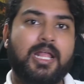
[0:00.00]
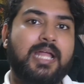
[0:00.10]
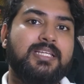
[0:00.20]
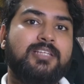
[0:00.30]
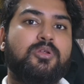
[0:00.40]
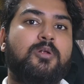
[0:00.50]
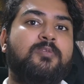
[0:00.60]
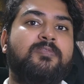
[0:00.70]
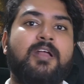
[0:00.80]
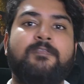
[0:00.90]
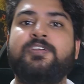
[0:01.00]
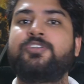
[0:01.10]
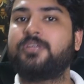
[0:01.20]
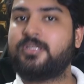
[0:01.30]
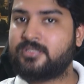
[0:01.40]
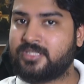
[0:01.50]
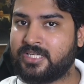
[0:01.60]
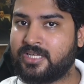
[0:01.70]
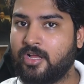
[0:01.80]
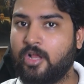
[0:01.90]
any sort of
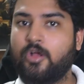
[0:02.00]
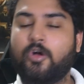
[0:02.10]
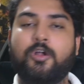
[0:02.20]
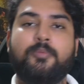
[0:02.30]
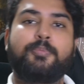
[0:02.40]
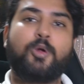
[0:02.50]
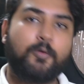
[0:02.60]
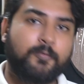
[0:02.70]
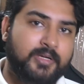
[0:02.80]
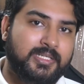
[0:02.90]
efficiency or profit,